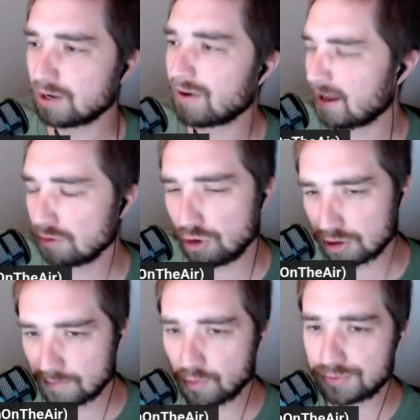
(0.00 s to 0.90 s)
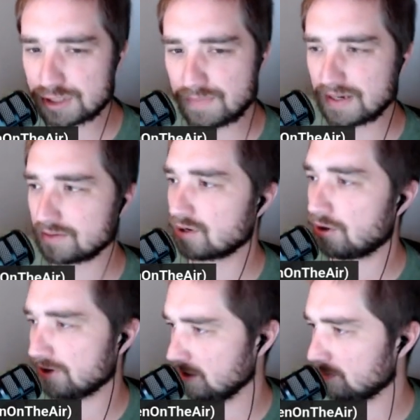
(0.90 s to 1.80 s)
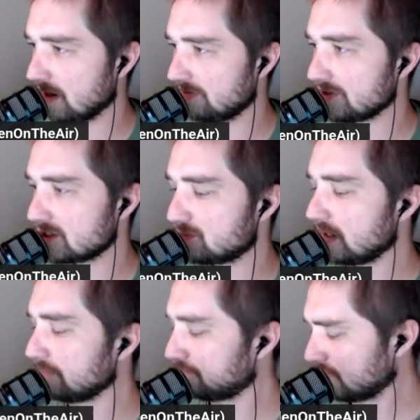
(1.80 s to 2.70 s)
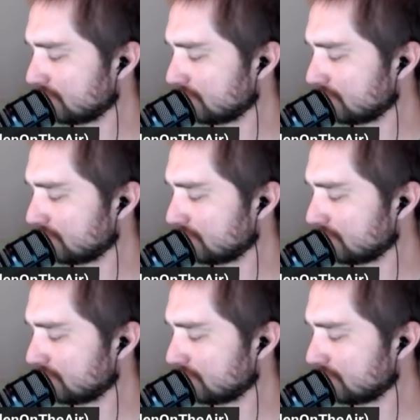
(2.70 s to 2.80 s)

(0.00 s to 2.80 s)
know how long I'm going to spend talking about this, but